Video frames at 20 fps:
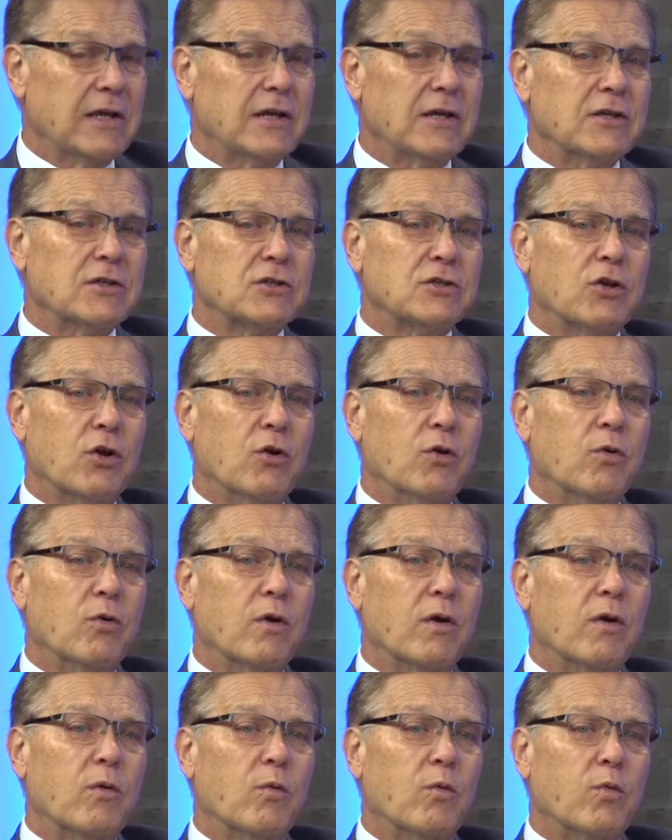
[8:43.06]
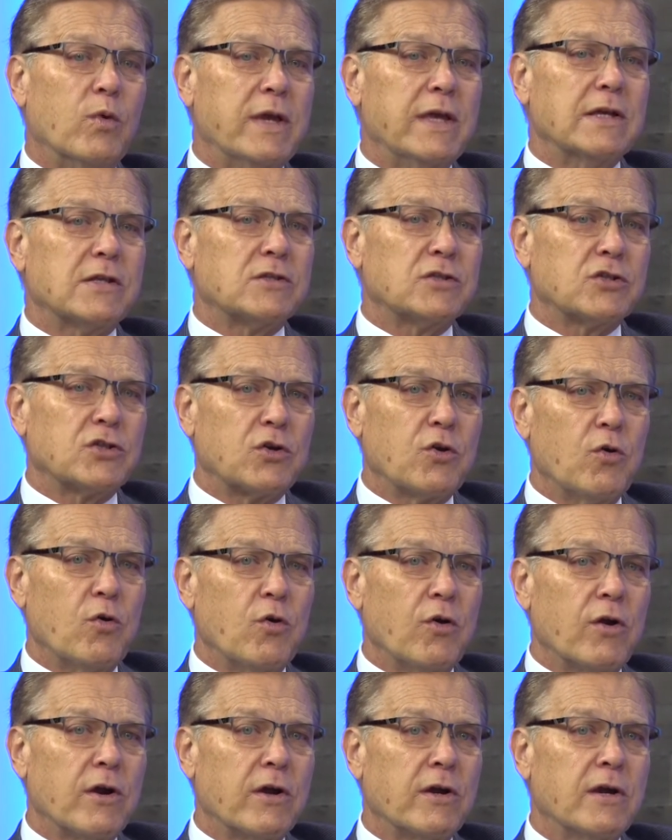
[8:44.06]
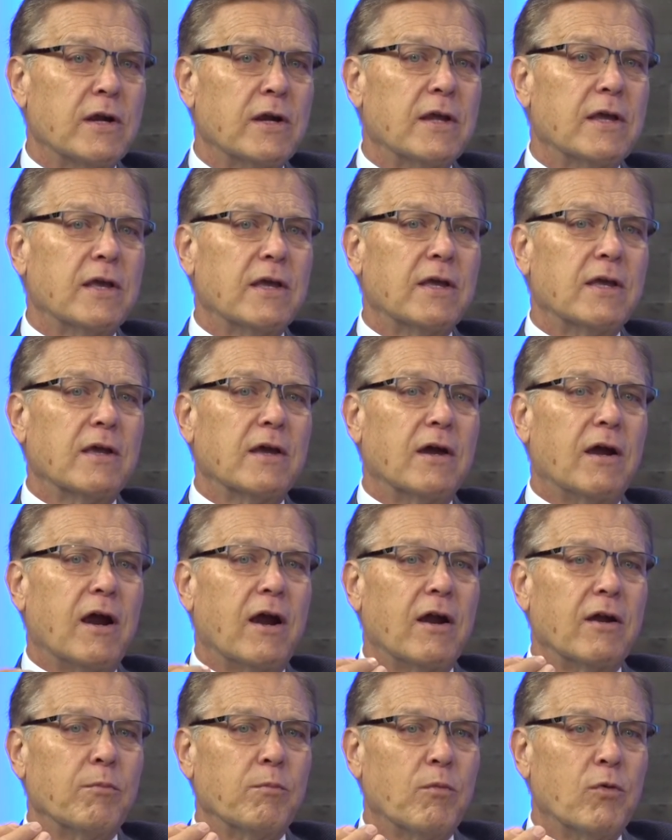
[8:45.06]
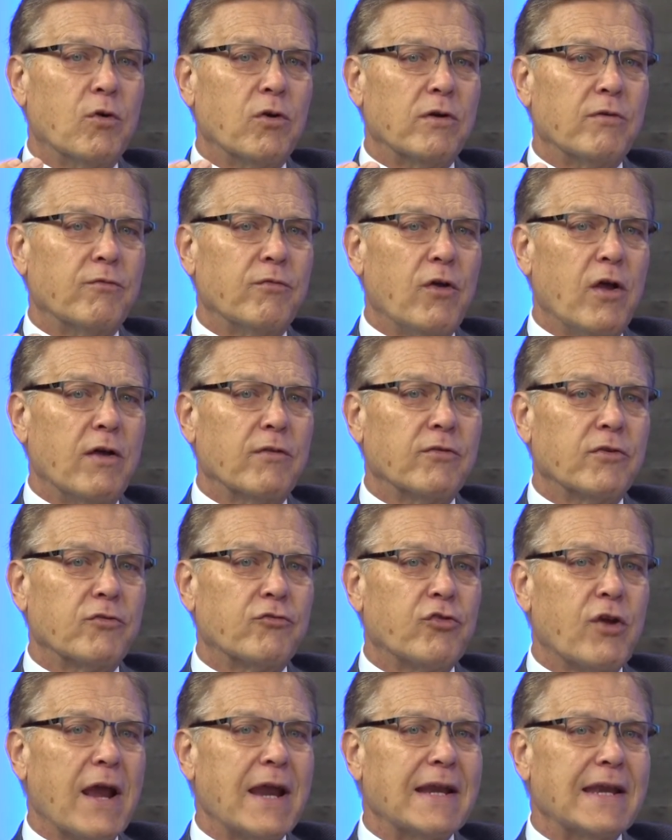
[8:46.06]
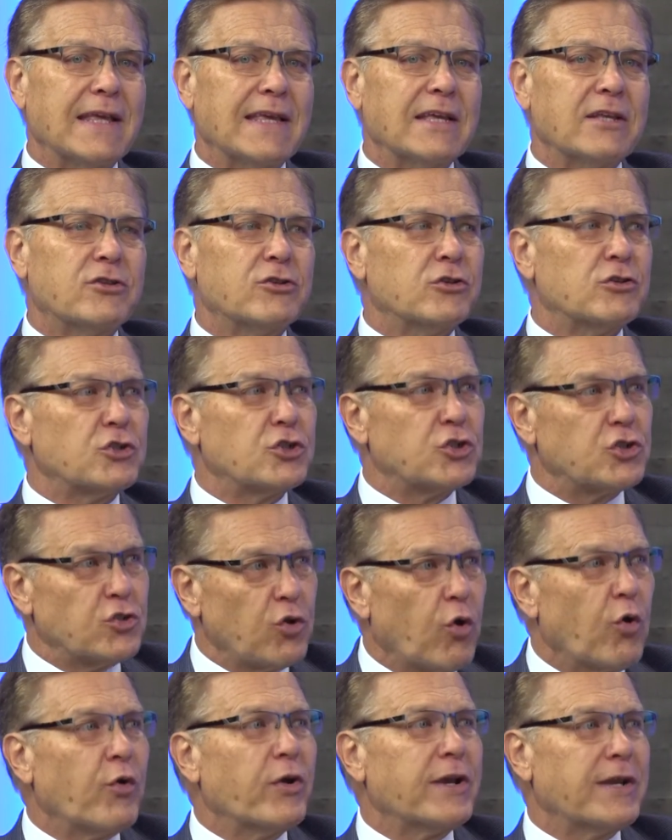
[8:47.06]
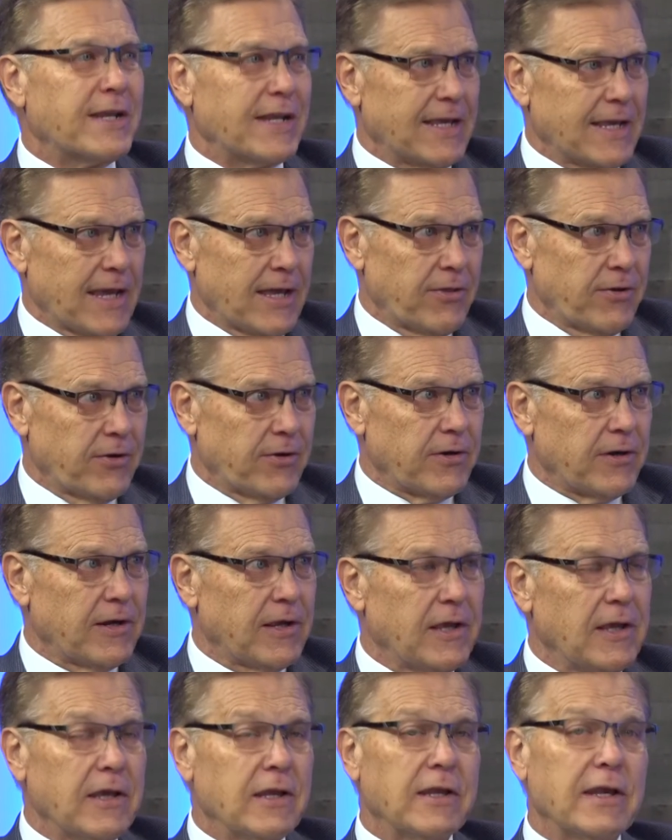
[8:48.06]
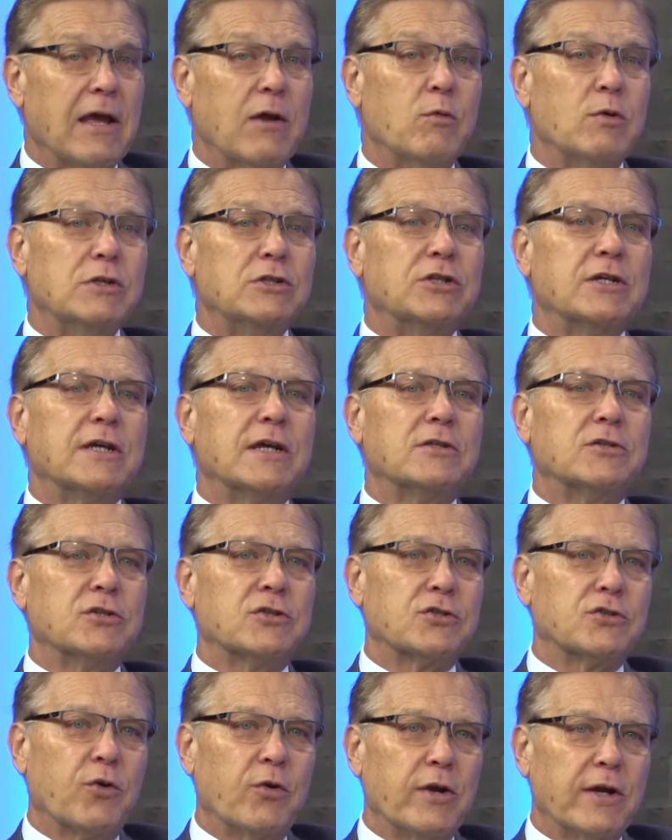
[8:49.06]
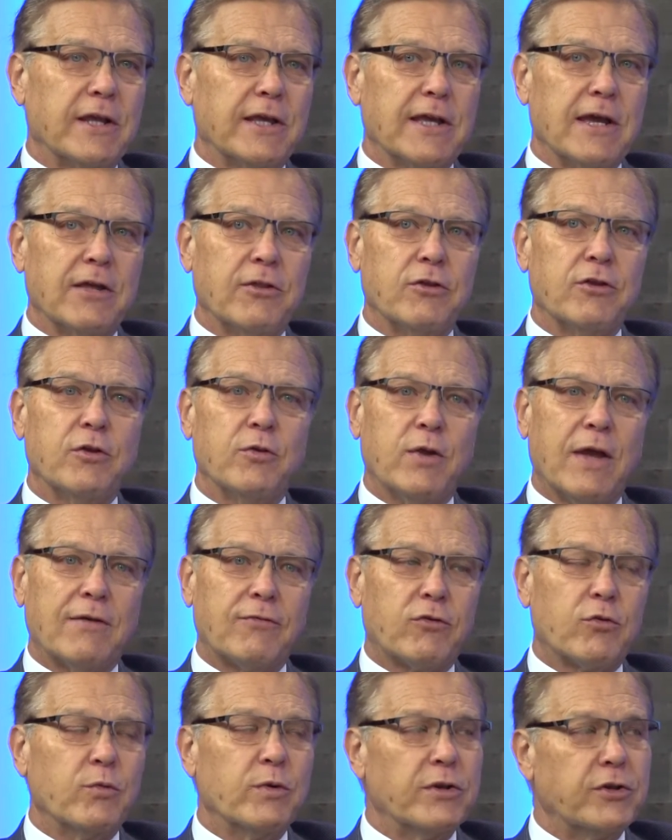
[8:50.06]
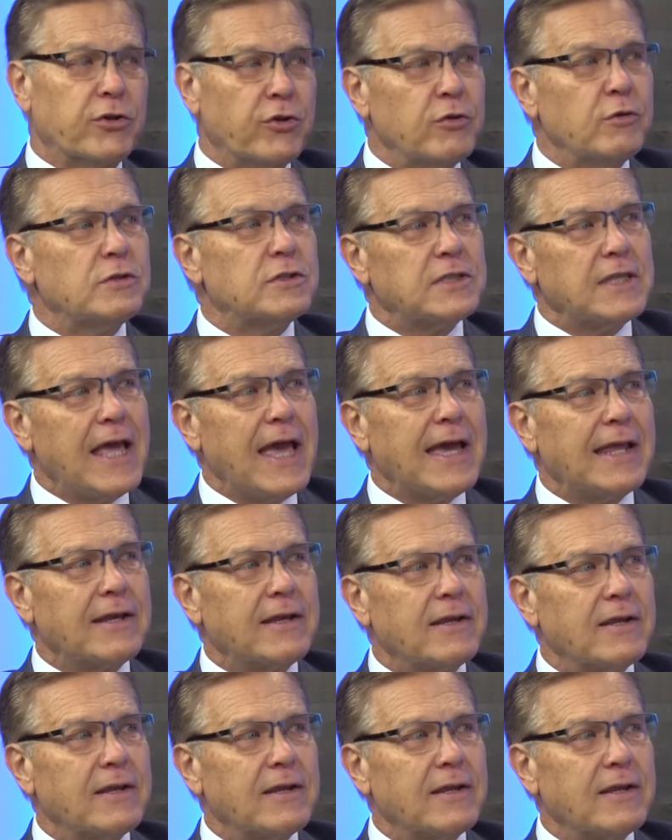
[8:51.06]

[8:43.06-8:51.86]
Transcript: So we at SCORE are more involved in trying to get your story together. Now, once you got your story together, you have to reduce that